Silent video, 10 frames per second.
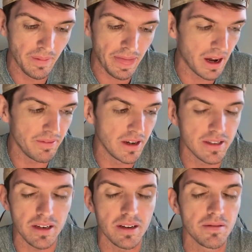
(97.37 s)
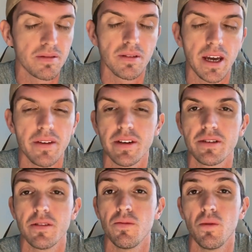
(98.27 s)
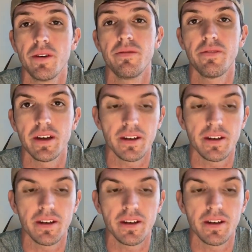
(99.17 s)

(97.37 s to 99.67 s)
I've not seen evidence of one fake.